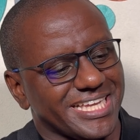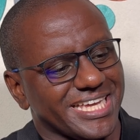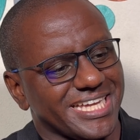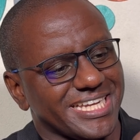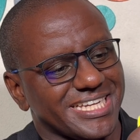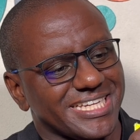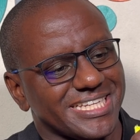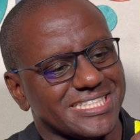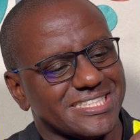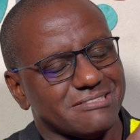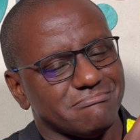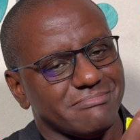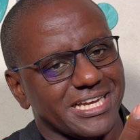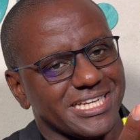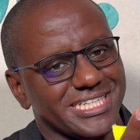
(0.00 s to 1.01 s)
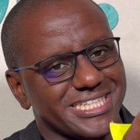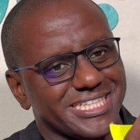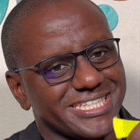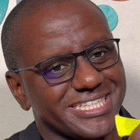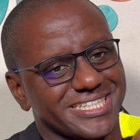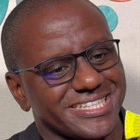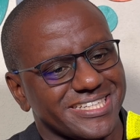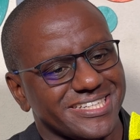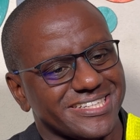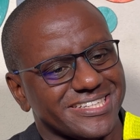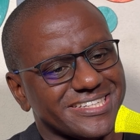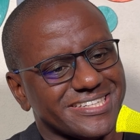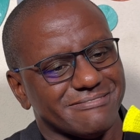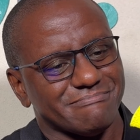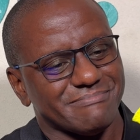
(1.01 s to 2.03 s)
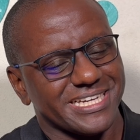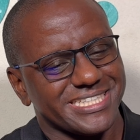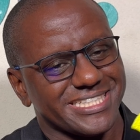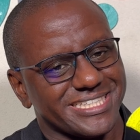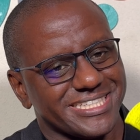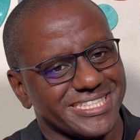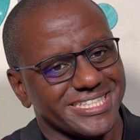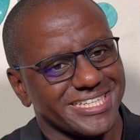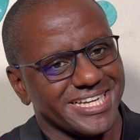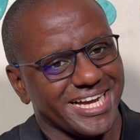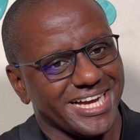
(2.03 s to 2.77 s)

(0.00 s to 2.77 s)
in this mesh this